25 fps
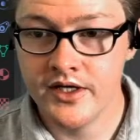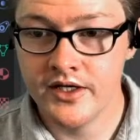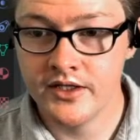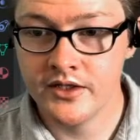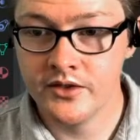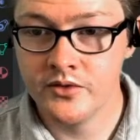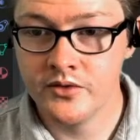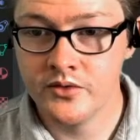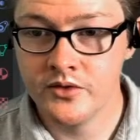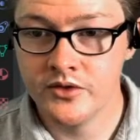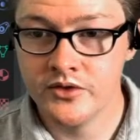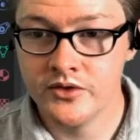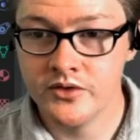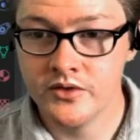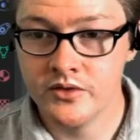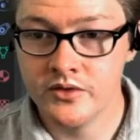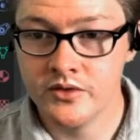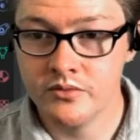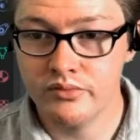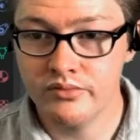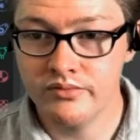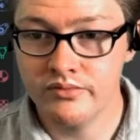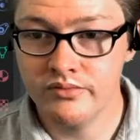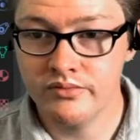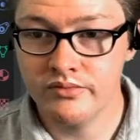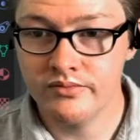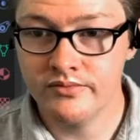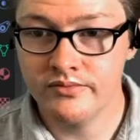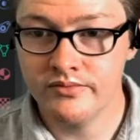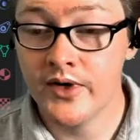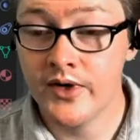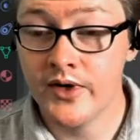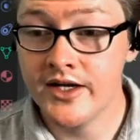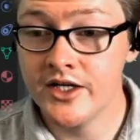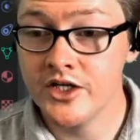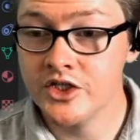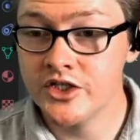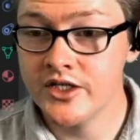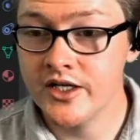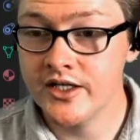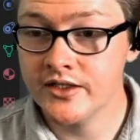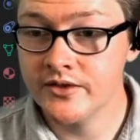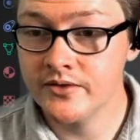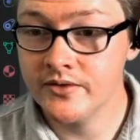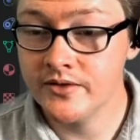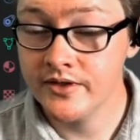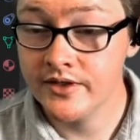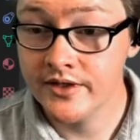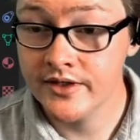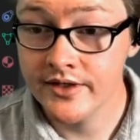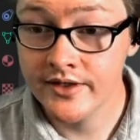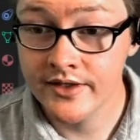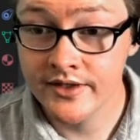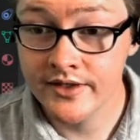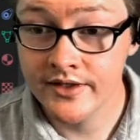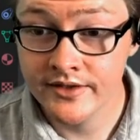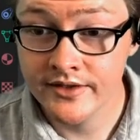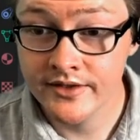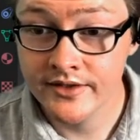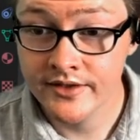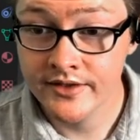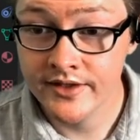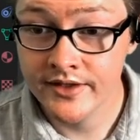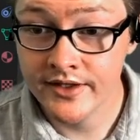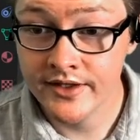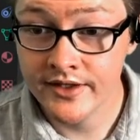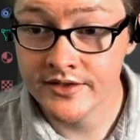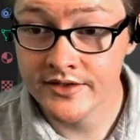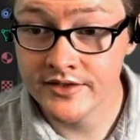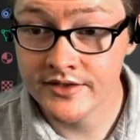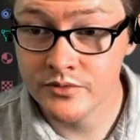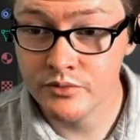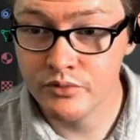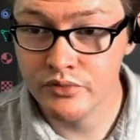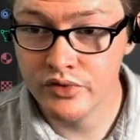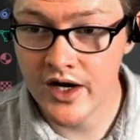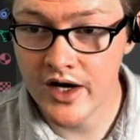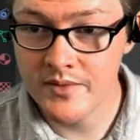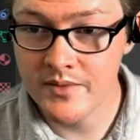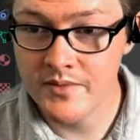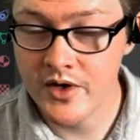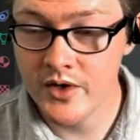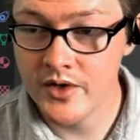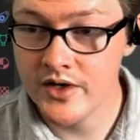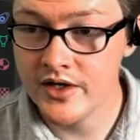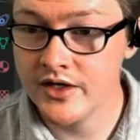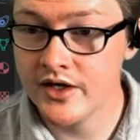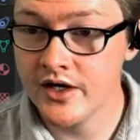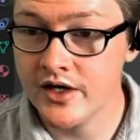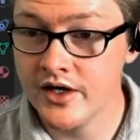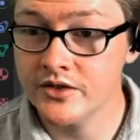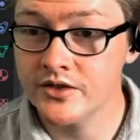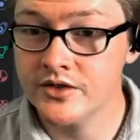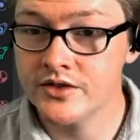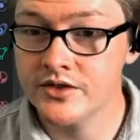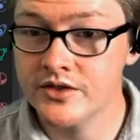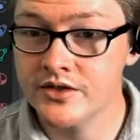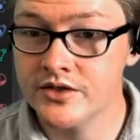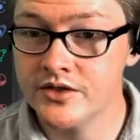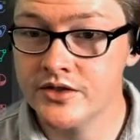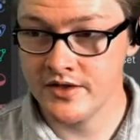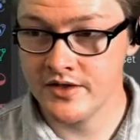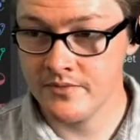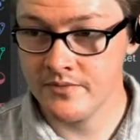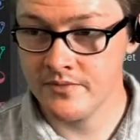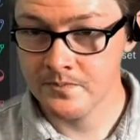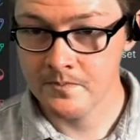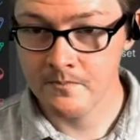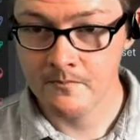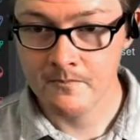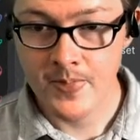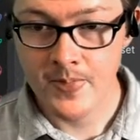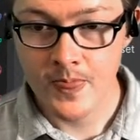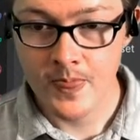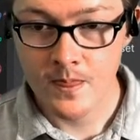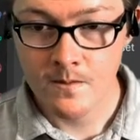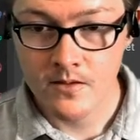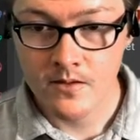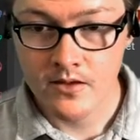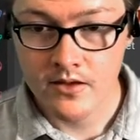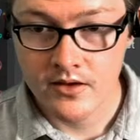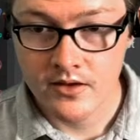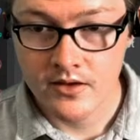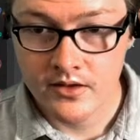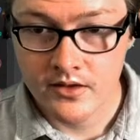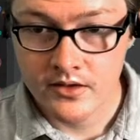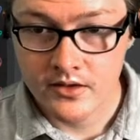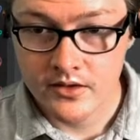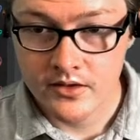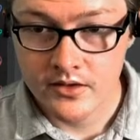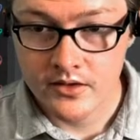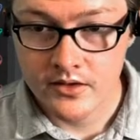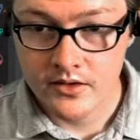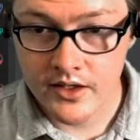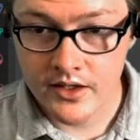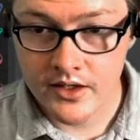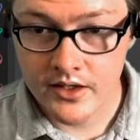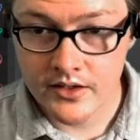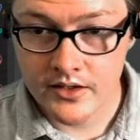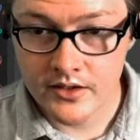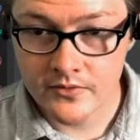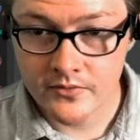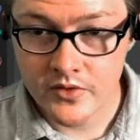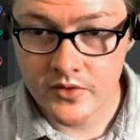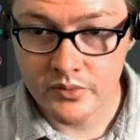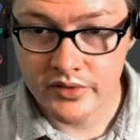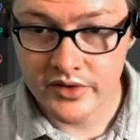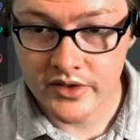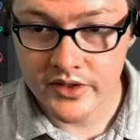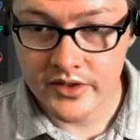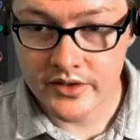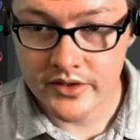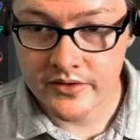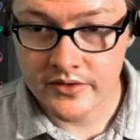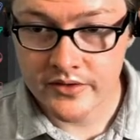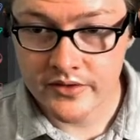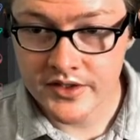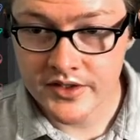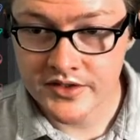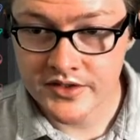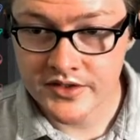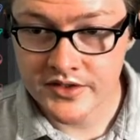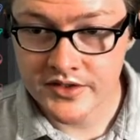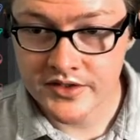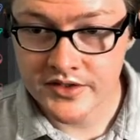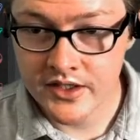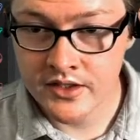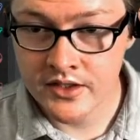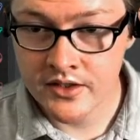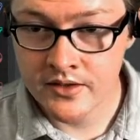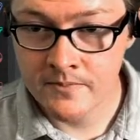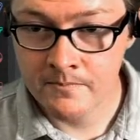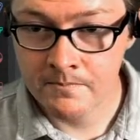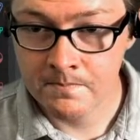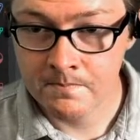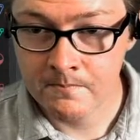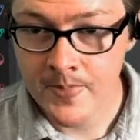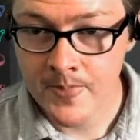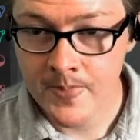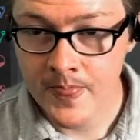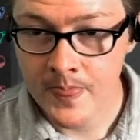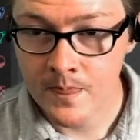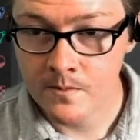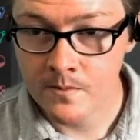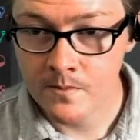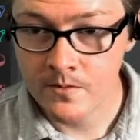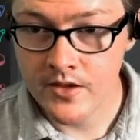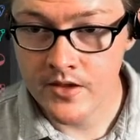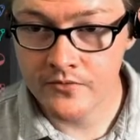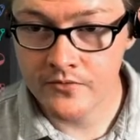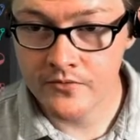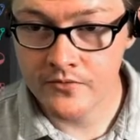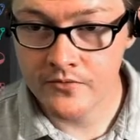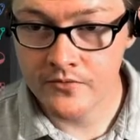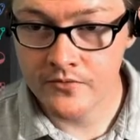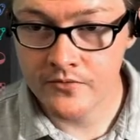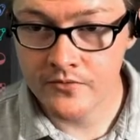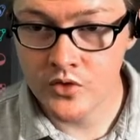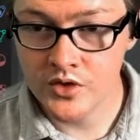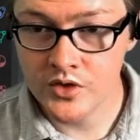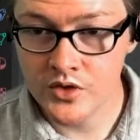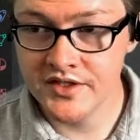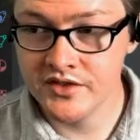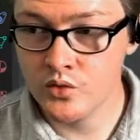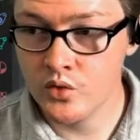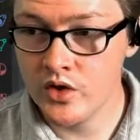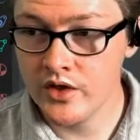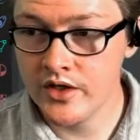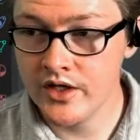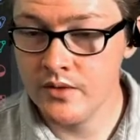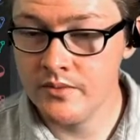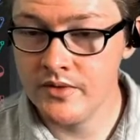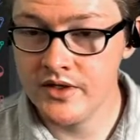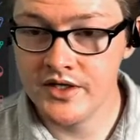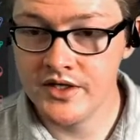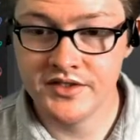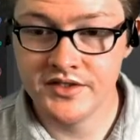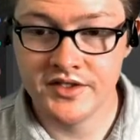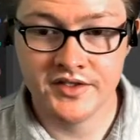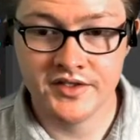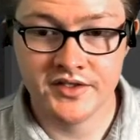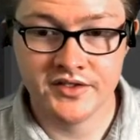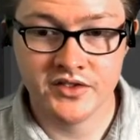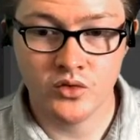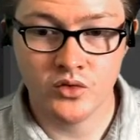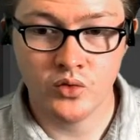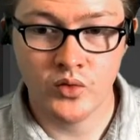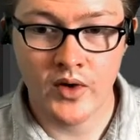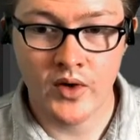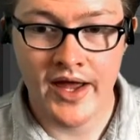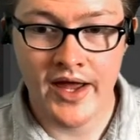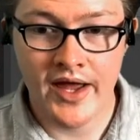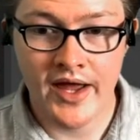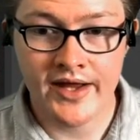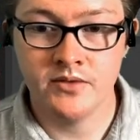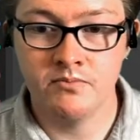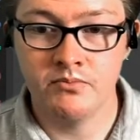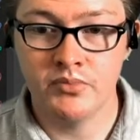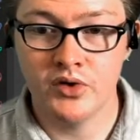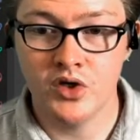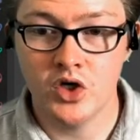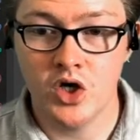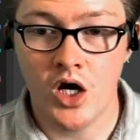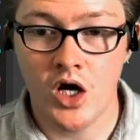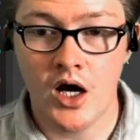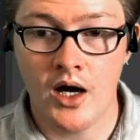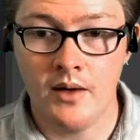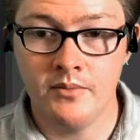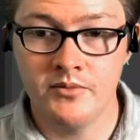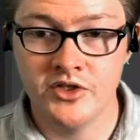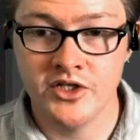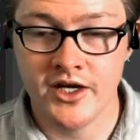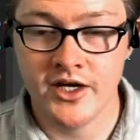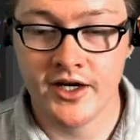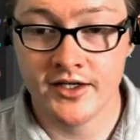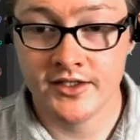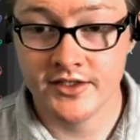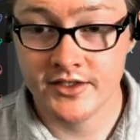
We'll do a brightish yellow, I guess. Primary colors. And if we plug this in, now of course this isn't working because this is a random per object.